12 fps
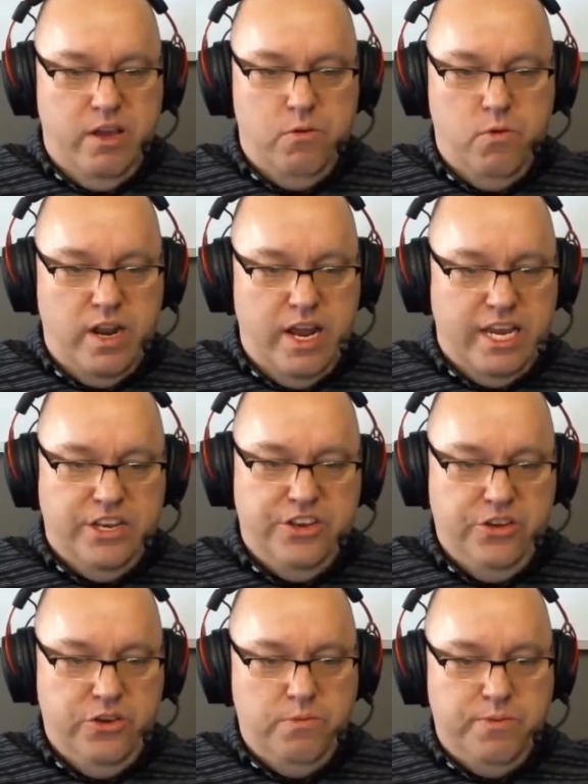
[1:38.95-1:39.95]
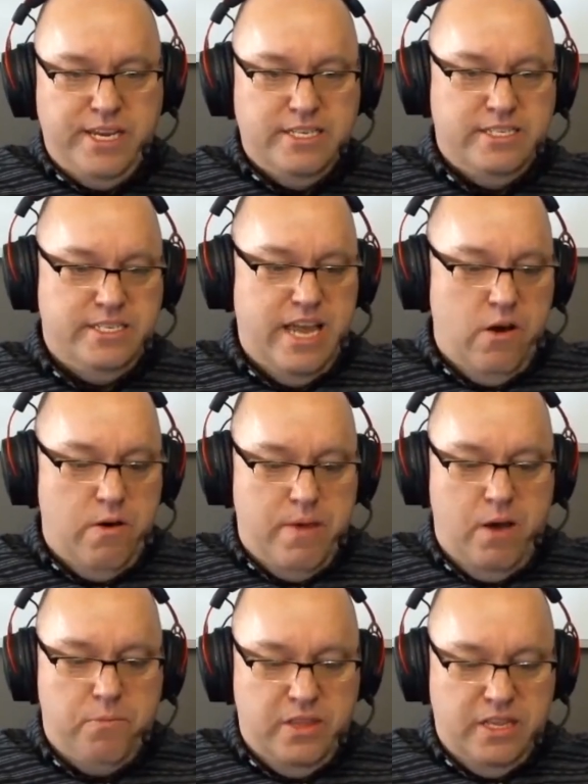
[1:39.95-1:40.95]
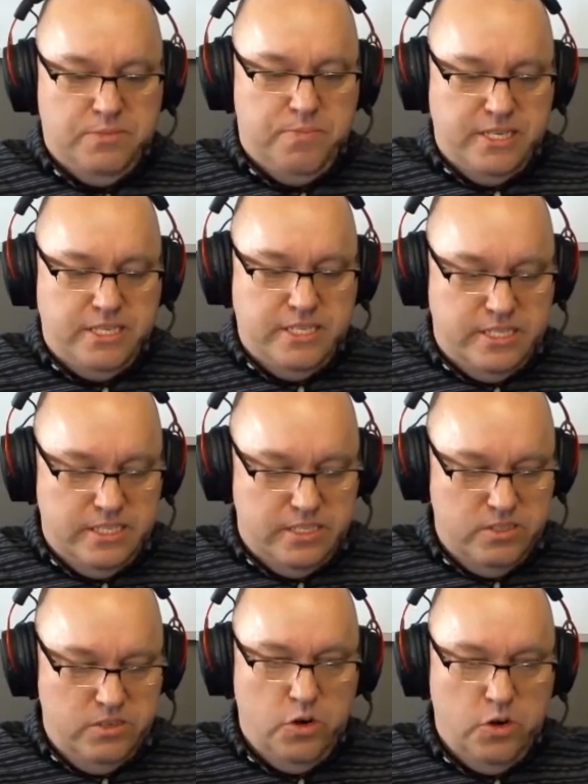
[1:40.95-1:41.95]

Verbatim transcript: and what I could do, because now I'm helping these businesses